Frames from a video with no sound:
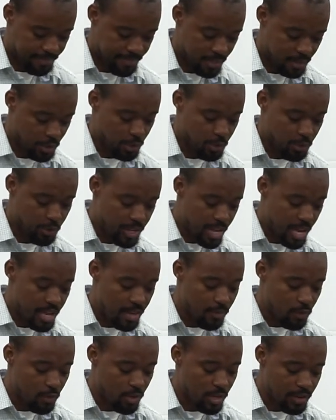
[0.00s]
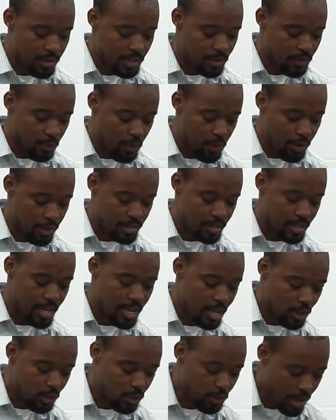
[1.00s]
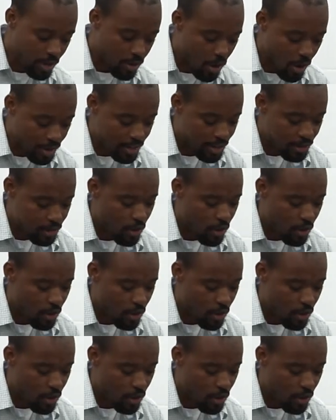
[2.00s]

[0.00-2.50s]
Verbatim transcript: So today, if you hear his voice, do not harden